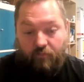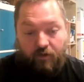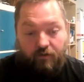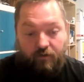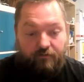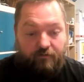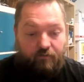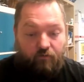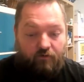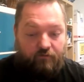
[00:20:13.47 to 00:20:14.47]
I, I'd say
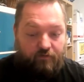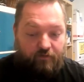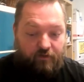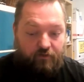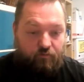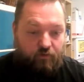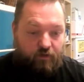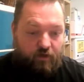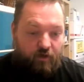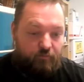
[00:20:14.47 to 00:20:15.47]
one of the things
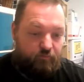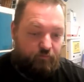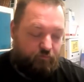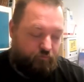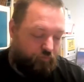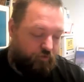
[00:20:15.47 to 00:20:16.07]
where I'm